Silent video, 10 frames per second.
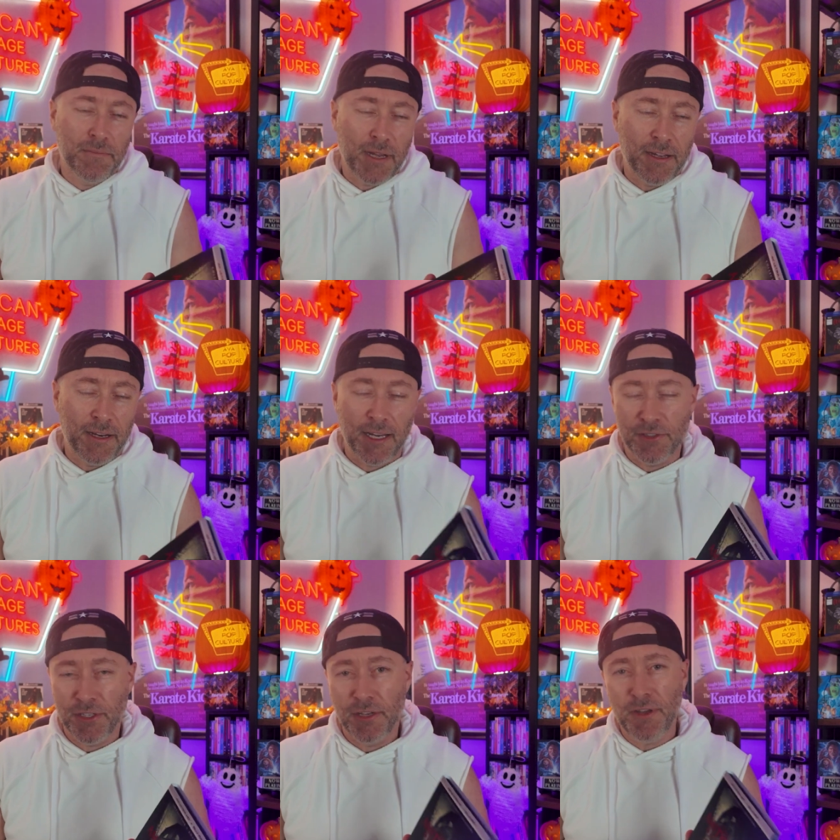
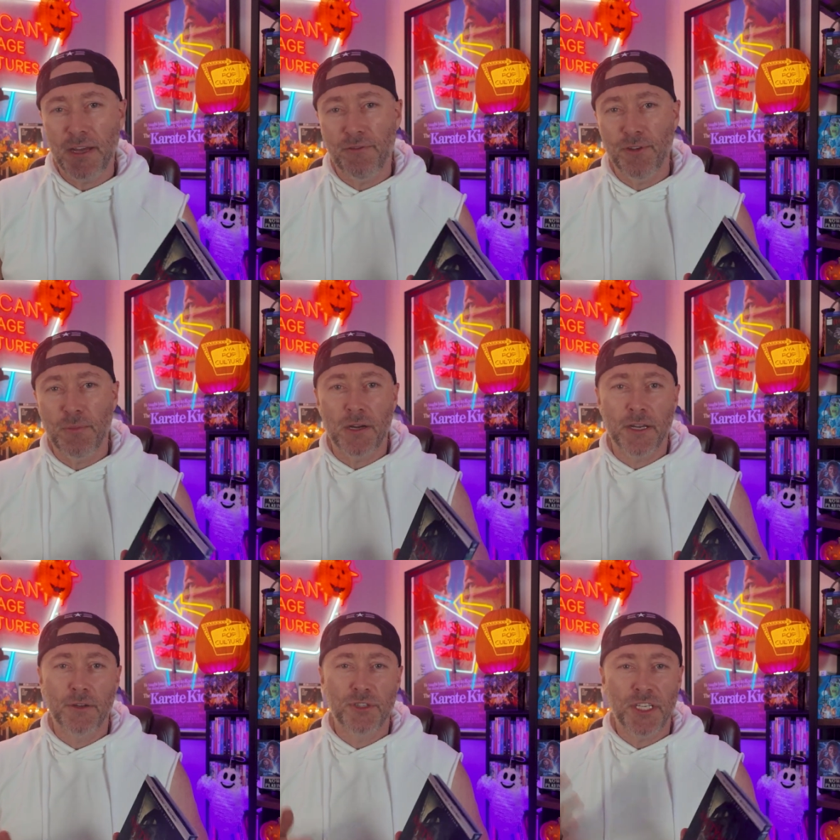analogy. If you had a football
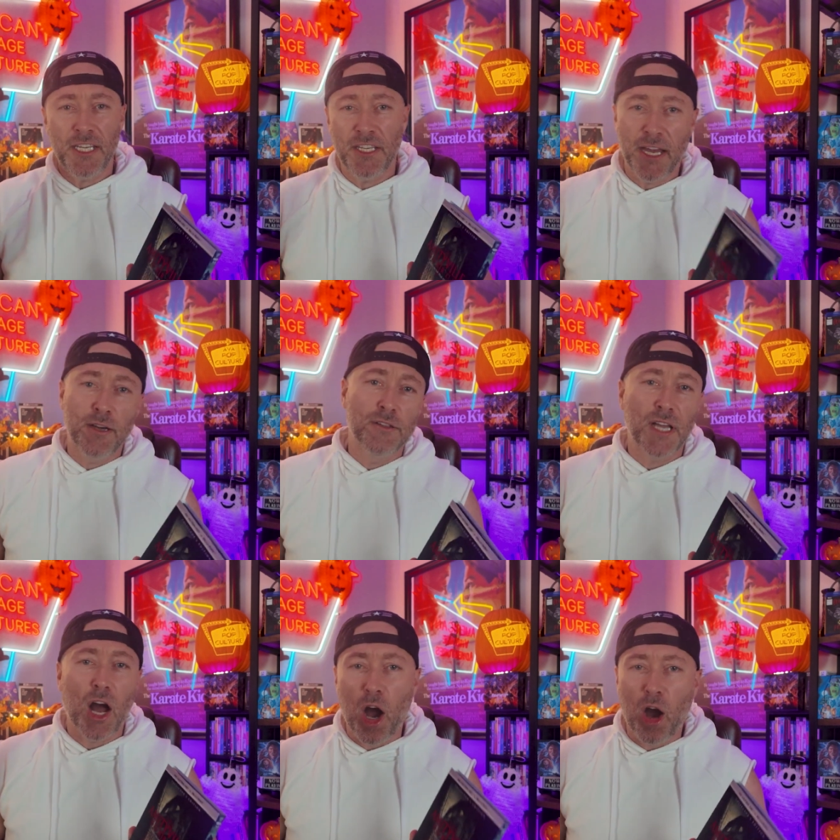coach and he yells
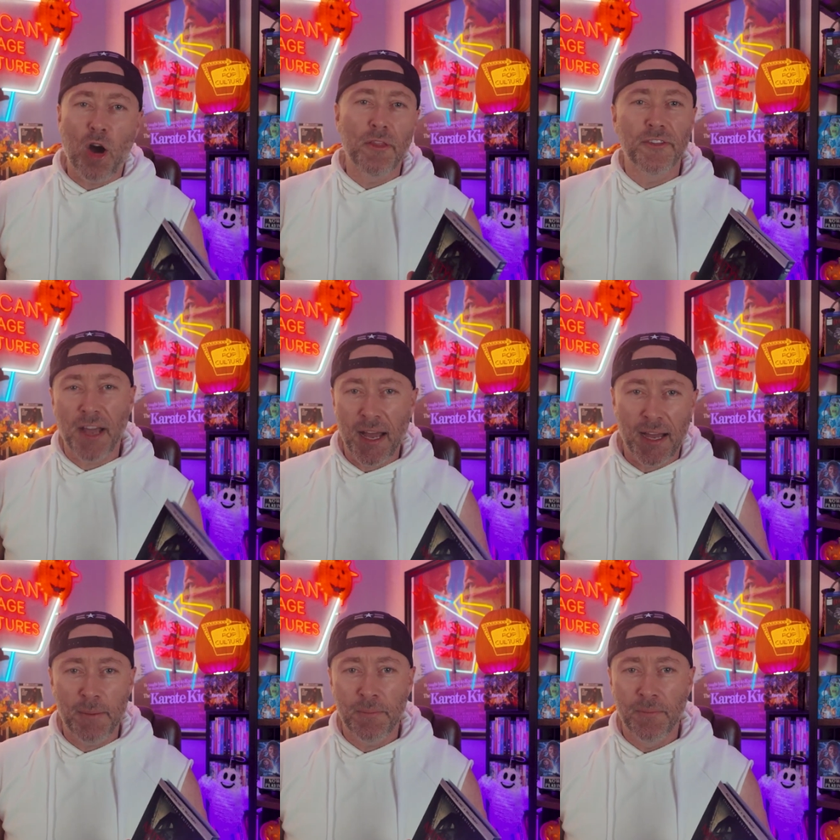all the
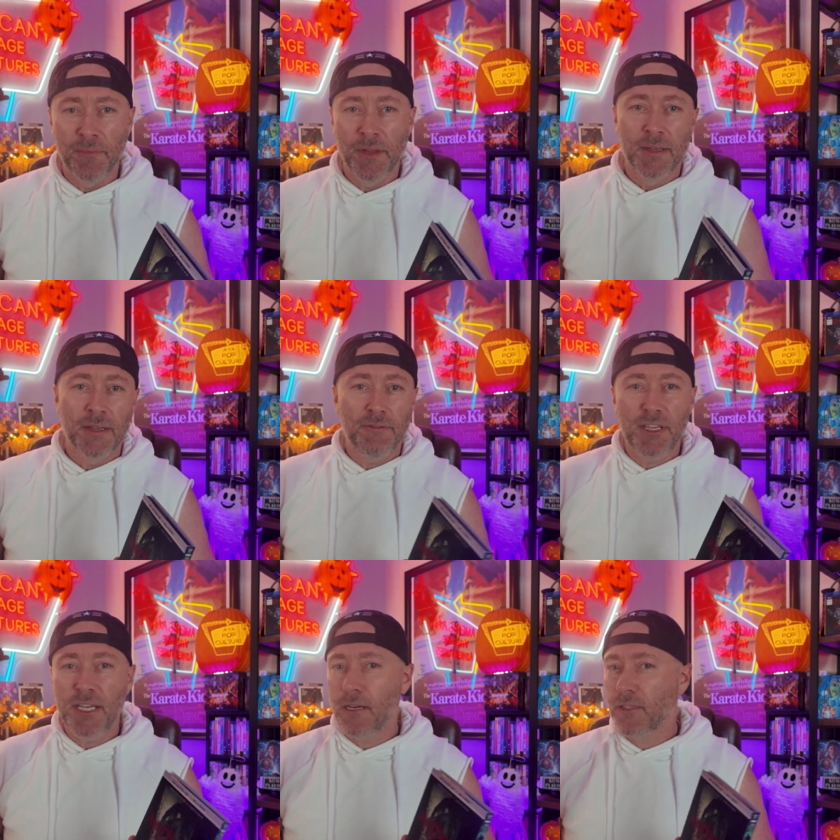time,
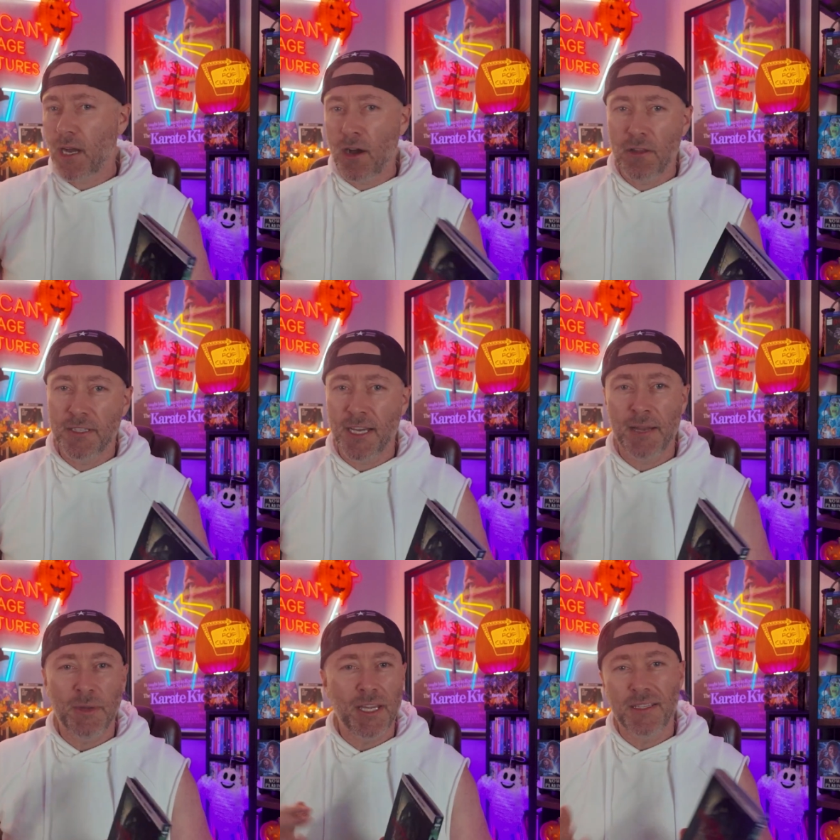
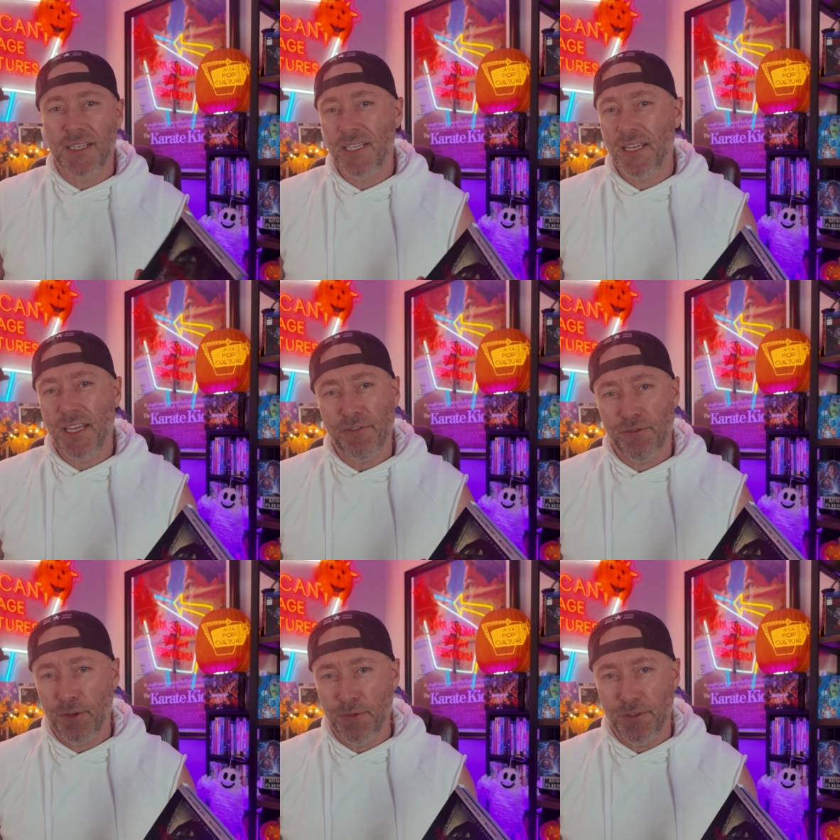it doesn't get
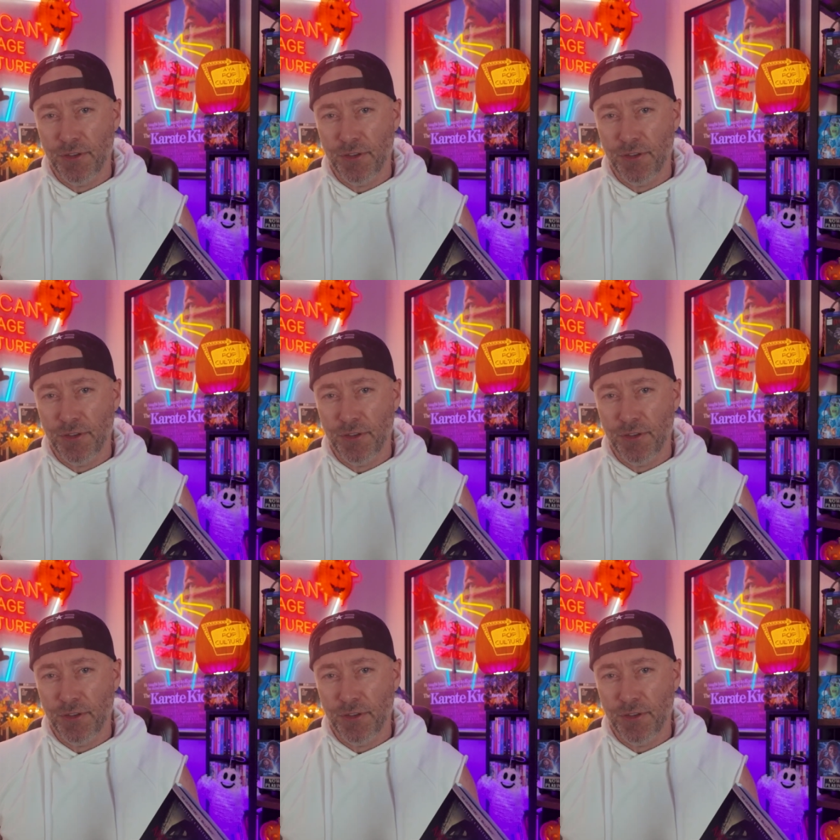through to